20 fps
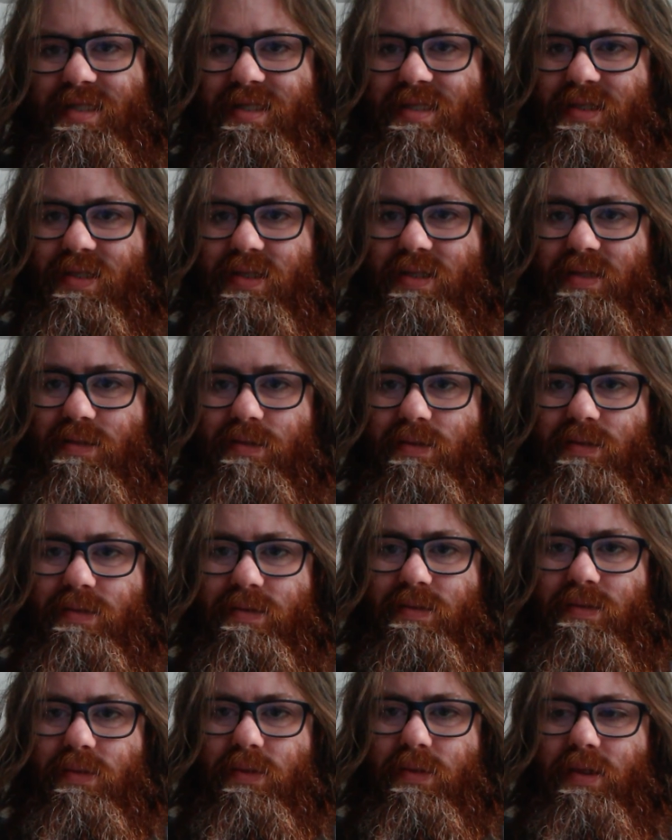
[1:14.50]
So,
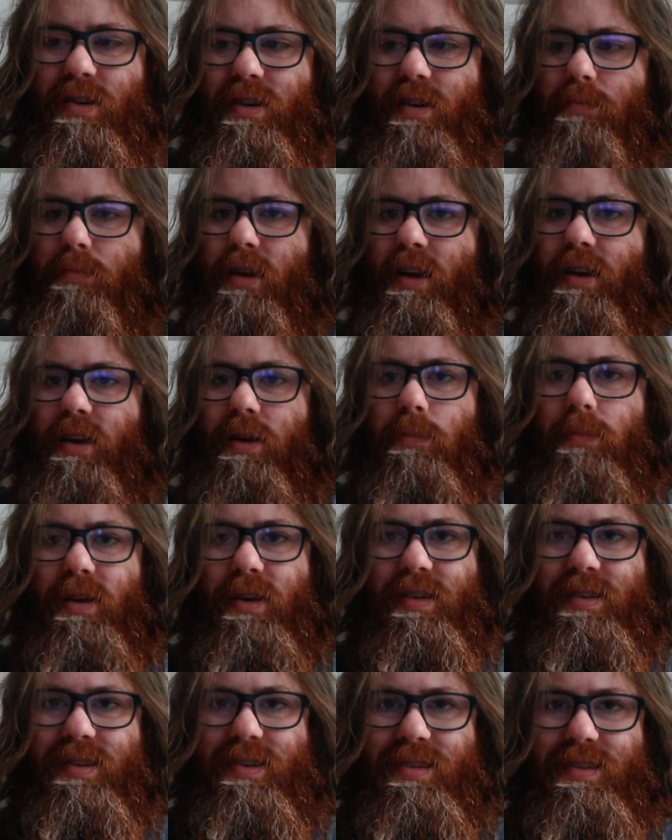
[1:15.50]
why not make it a
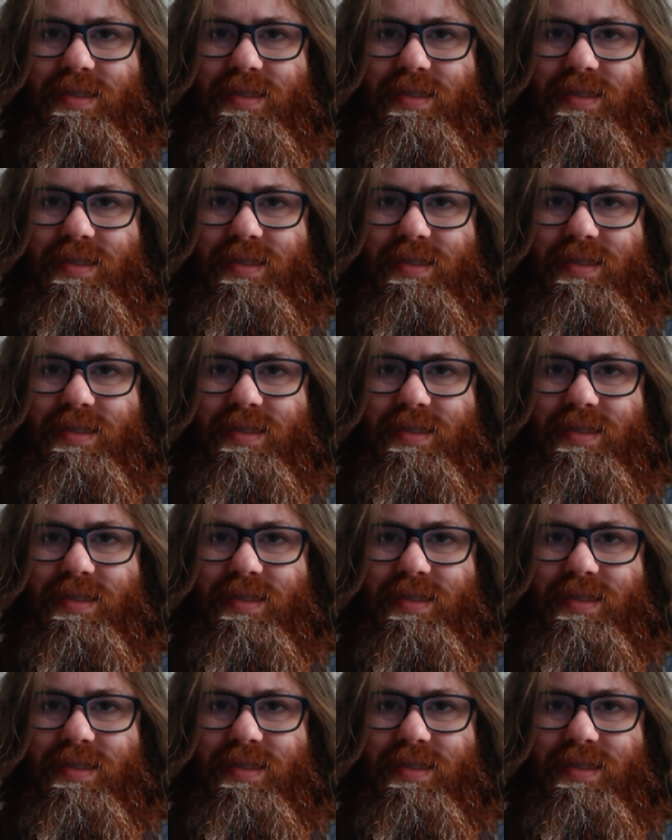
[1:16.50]
mix?